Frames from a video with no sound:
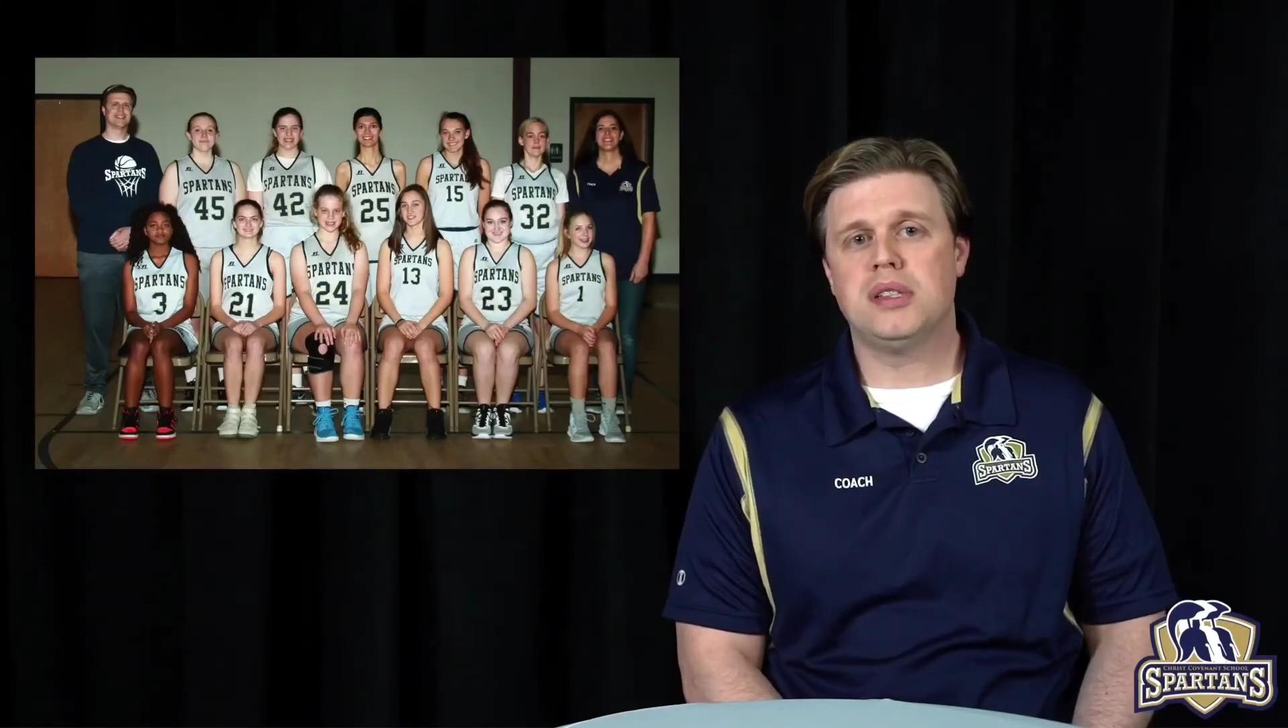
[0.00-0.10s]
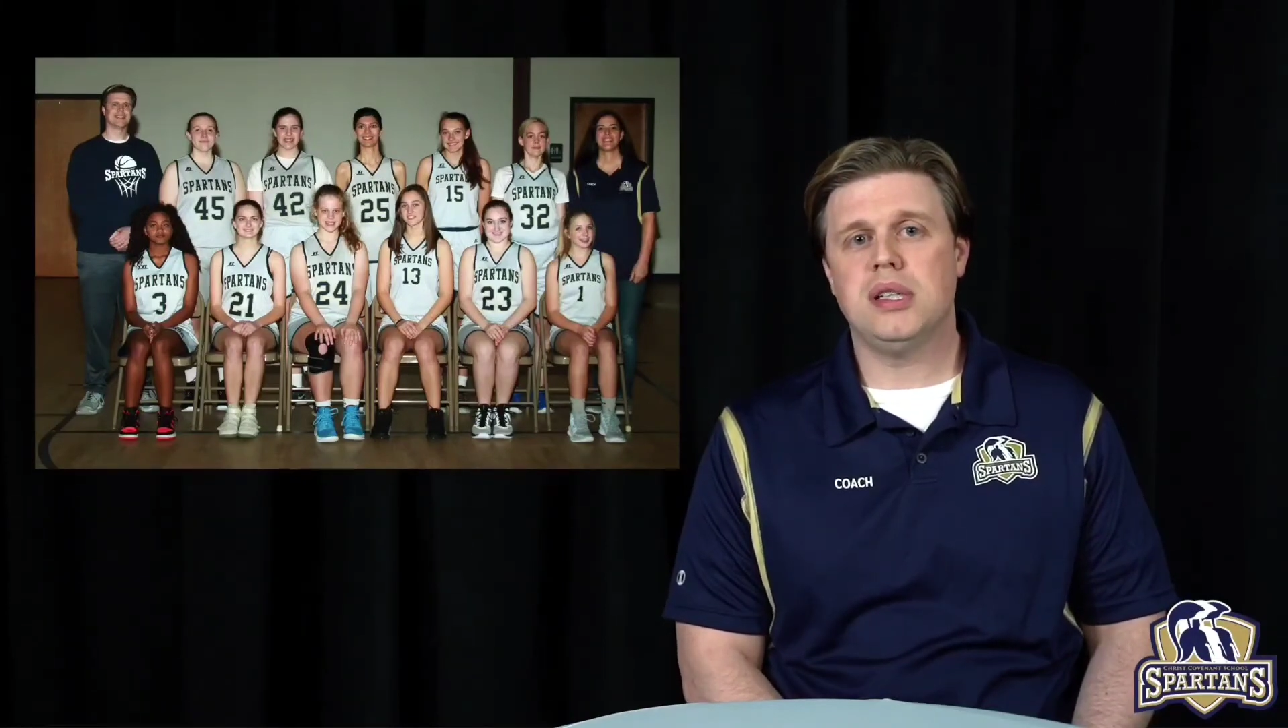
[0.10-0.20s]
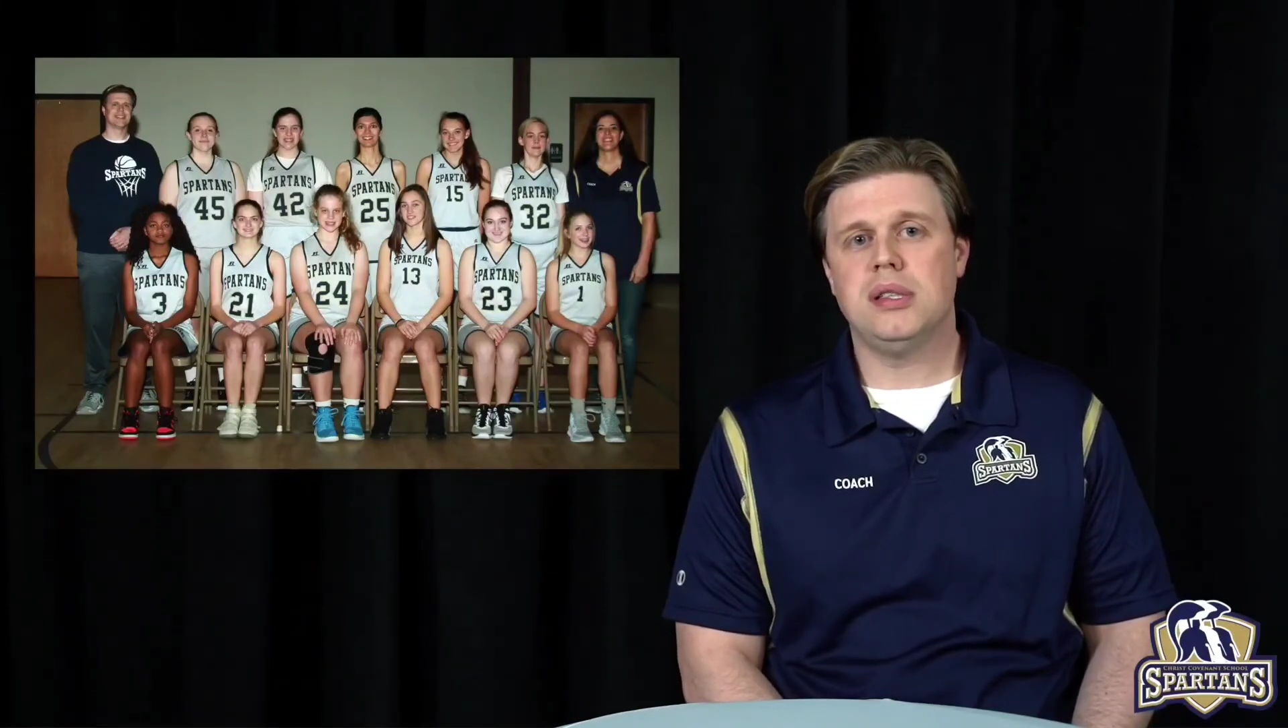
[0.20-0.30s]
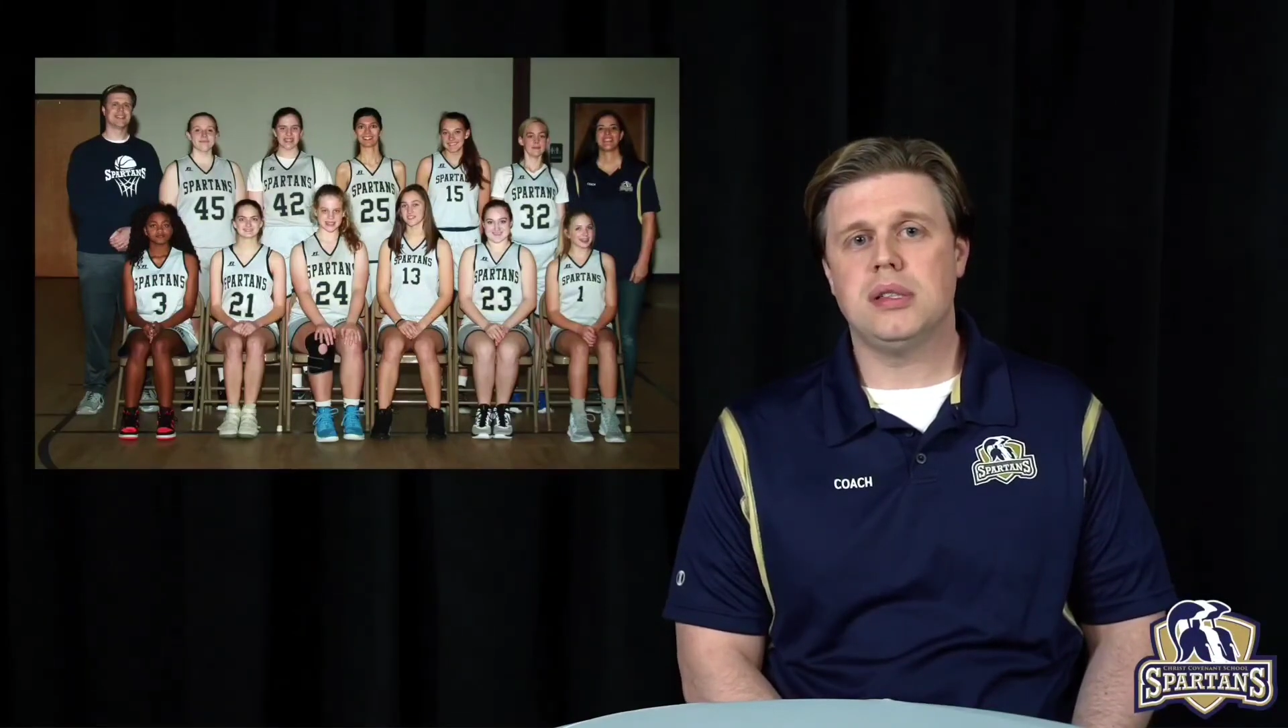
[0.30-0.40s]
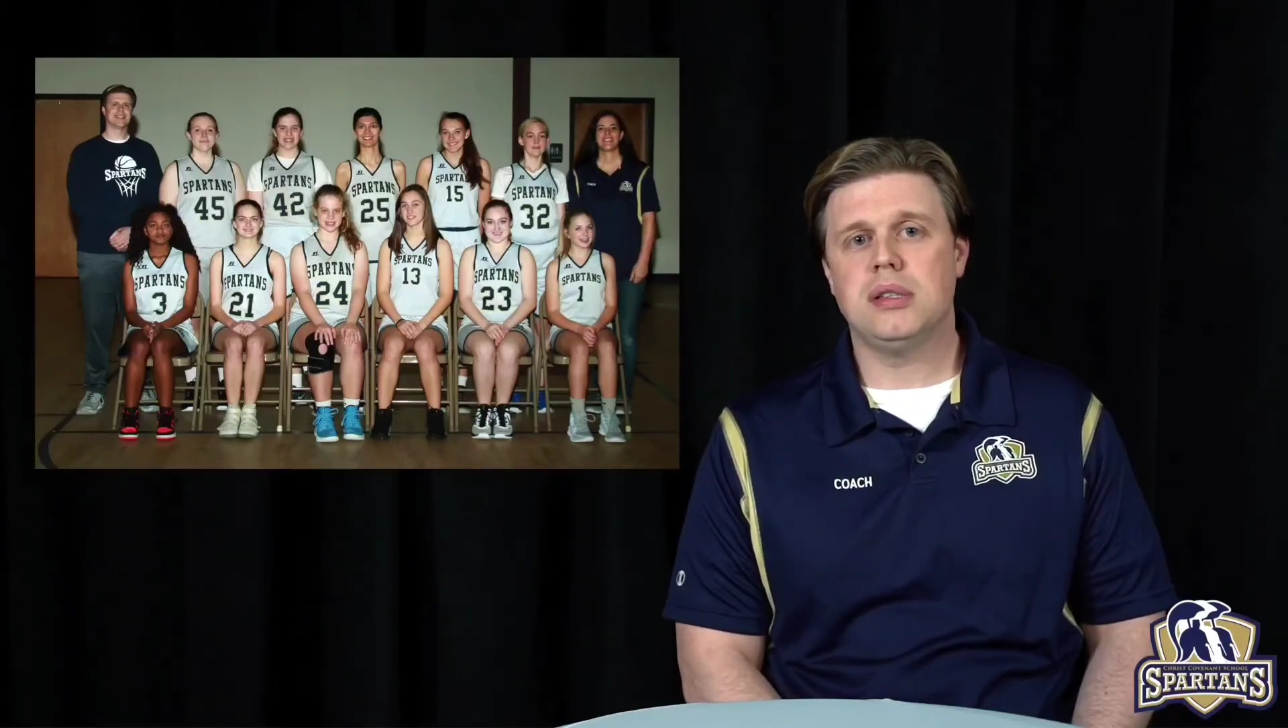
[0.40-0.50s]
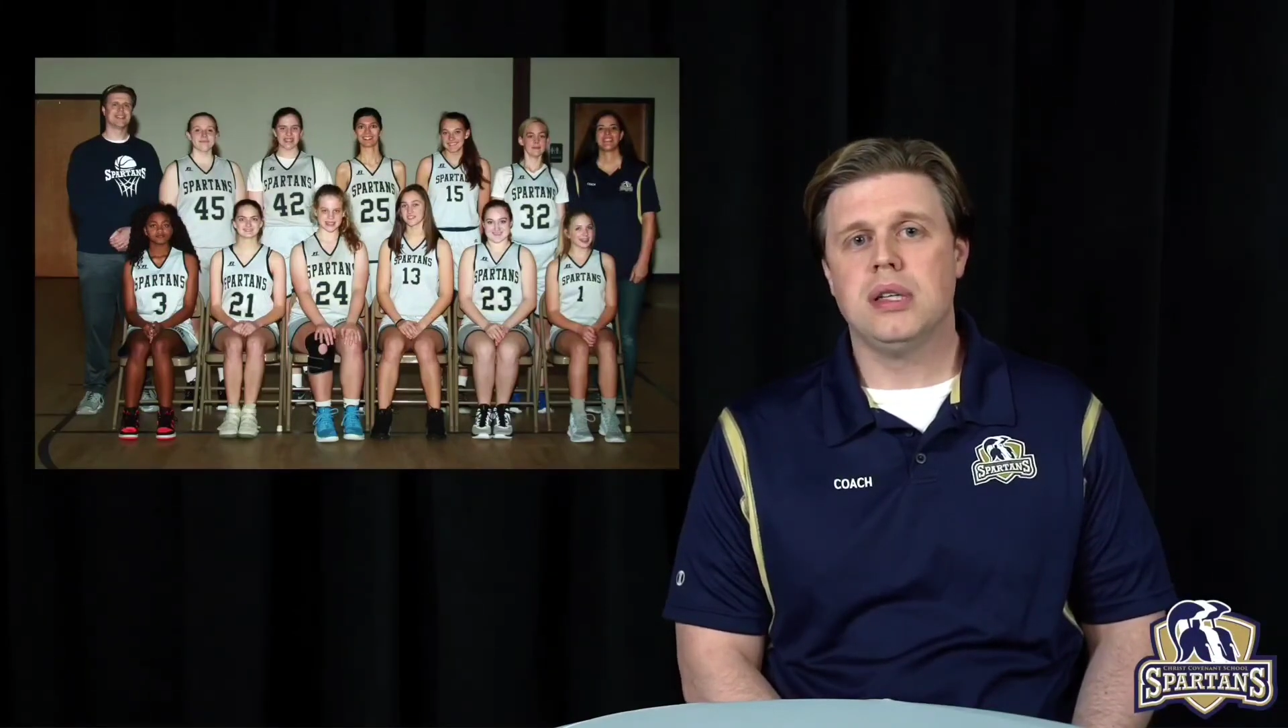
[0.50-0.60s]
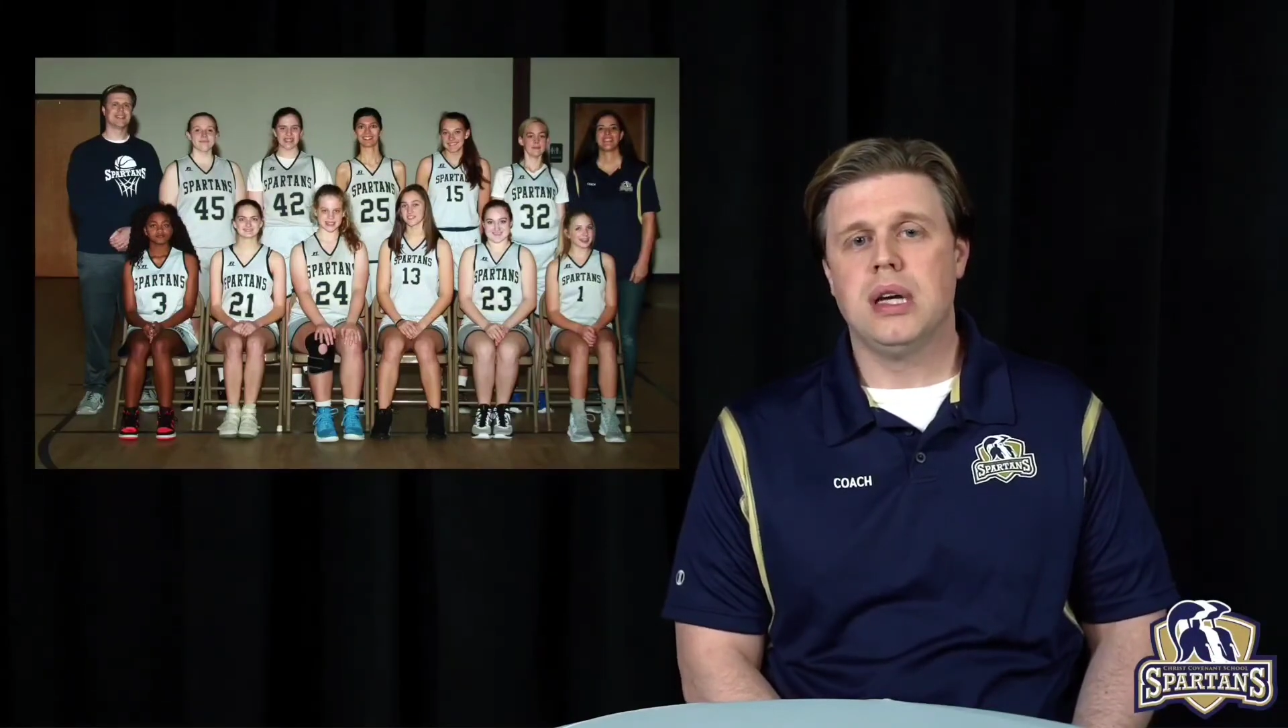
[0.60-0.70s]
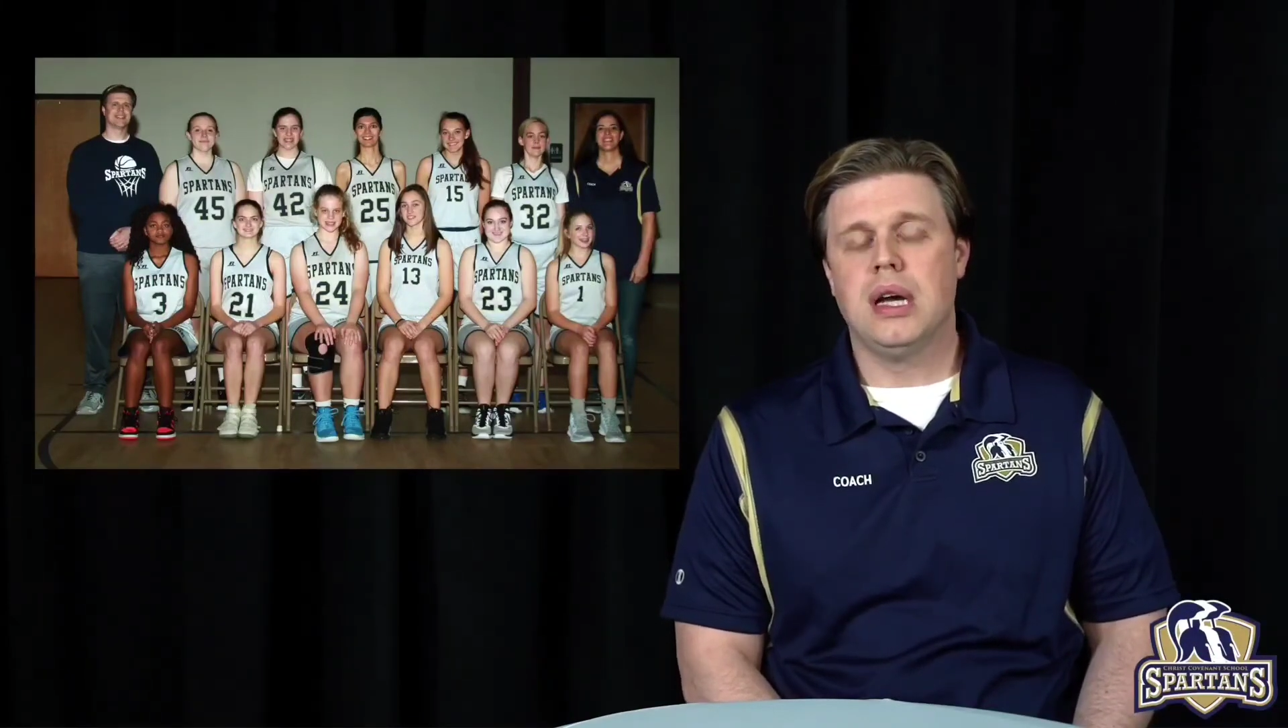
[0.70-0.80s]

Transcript: season,